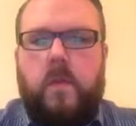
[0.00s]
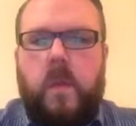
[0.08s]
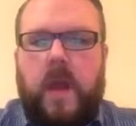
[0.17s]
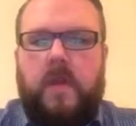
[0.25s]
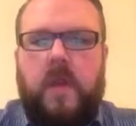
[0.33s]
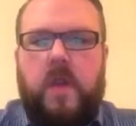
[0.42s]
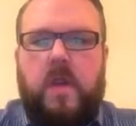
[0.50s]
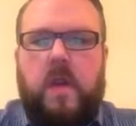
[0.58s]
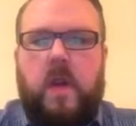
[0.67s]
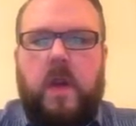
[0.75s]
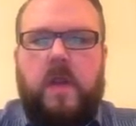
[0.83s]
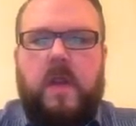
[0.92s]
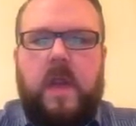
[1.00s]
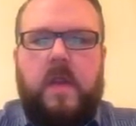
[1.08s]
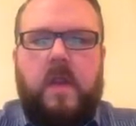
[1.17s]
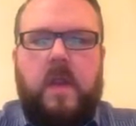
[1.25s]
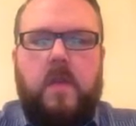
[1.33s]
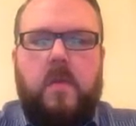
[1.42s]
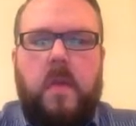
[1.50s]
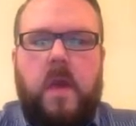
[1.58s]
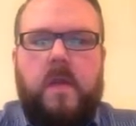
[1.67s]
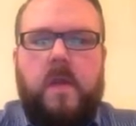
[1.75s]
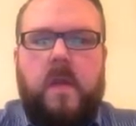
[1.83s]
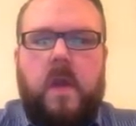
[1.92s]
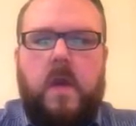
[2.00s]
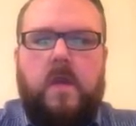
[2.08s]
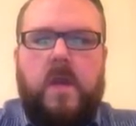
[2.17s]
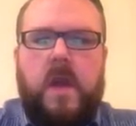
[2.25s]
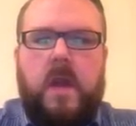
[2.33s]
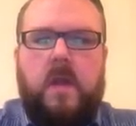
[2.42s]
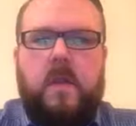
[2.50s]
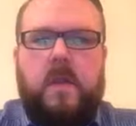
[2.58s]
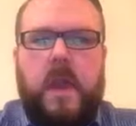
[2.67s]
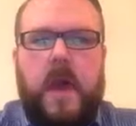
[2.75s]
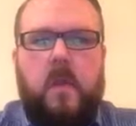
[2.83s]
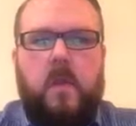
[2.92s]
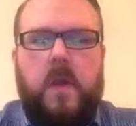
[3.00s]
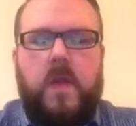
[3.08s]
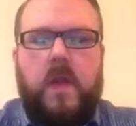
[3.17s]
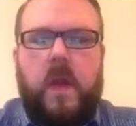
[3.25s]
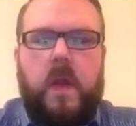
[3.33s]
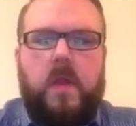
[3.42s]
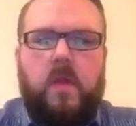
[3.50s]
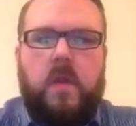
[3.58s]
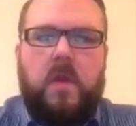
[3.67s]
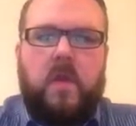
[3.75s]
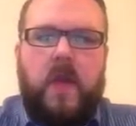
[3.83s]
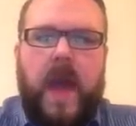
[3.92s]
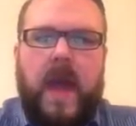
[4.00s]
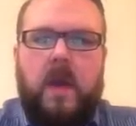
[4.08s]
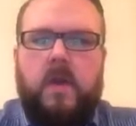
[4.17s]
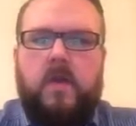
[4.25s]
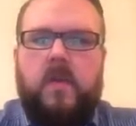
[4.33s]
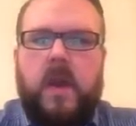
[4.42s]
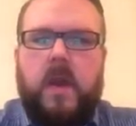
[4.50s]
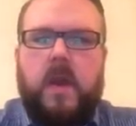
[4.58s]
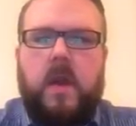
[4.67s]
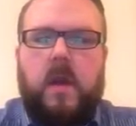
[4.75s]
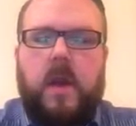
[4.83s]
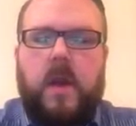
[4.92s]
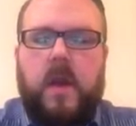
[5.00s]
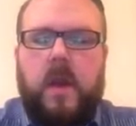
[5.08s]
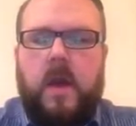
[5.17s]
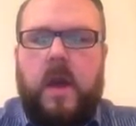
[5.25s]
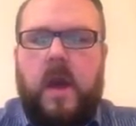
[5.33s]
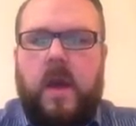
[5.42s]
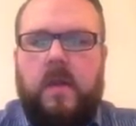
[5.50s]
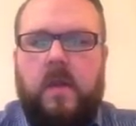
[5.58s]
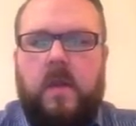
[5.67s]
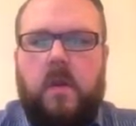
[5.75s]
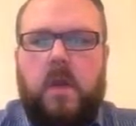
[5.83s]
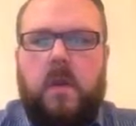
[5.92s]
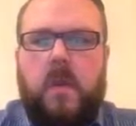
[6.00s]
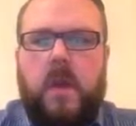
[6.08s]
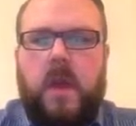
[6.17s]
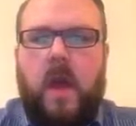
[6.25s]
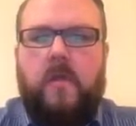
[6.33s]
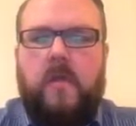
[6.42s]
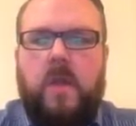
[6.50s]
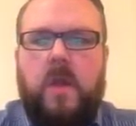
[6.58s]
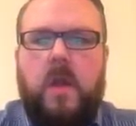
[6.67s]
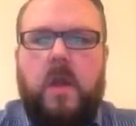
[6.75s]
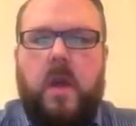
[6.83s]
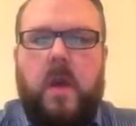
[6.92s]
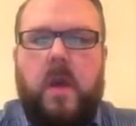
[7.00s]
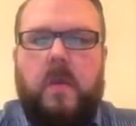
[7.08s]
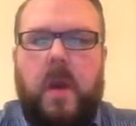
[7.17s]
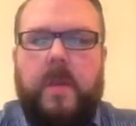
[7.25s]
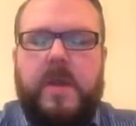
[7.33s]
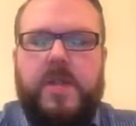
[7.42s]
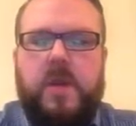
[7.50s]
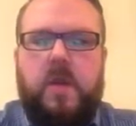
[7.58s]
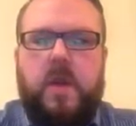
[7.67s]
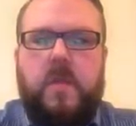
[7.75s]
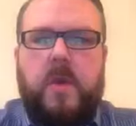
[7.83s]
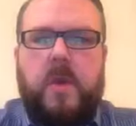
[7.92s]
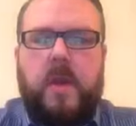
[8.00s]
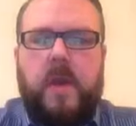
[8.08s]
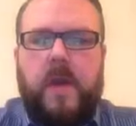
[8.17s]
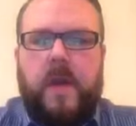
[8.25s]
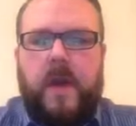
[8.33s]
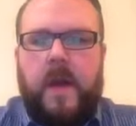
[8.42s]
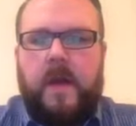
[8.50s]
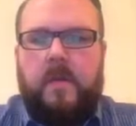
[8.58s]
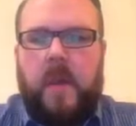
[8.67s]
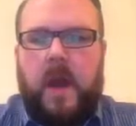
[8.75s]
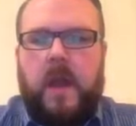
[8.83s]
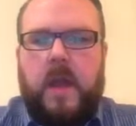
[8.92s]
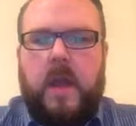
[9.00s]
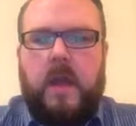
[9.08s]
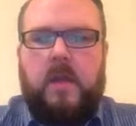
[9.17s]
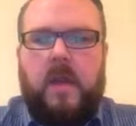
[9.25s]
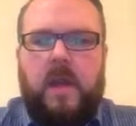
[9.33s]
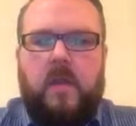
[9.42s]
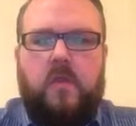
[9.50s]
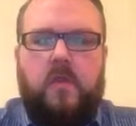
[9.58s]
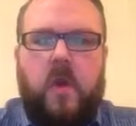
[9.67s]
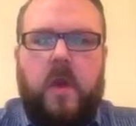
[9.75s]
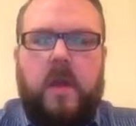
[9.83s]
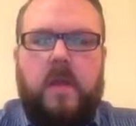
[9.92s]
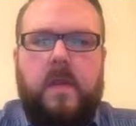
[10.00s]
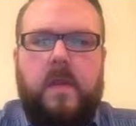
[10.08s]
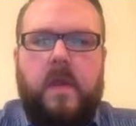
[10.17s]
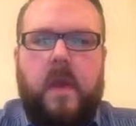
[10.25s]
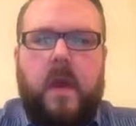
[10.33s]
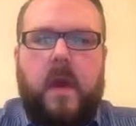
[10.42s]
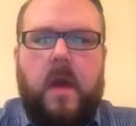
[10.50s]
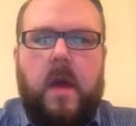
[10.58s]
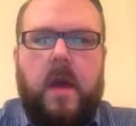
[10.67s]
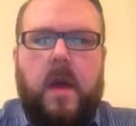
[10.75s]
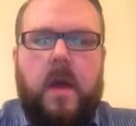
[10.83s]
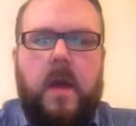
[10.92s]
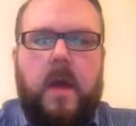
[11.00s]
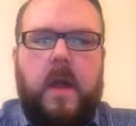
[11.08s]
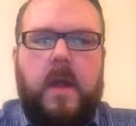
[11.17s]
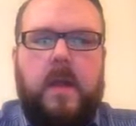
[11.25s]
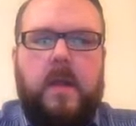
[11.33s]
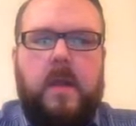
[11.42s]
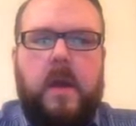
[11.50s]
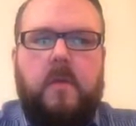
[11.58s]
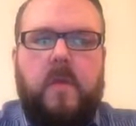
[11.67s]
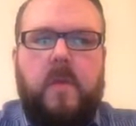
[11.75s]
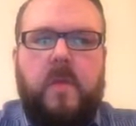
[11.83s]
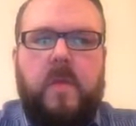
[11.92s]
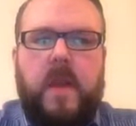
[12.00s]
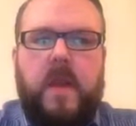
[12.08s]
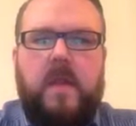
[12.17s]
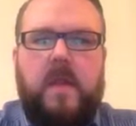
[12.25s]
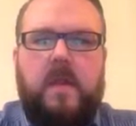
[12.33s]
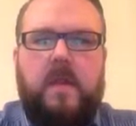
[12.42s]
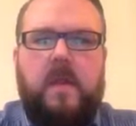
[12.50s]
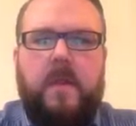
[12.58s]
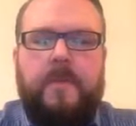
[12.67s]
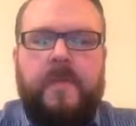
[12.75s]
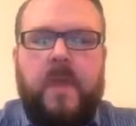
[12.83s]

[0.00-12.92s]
whenever you're starting a tenancy, you must serve tenants now with a document called the How to Rent Guide. It's a document, a government published document explaining tenants' rights and responsibilities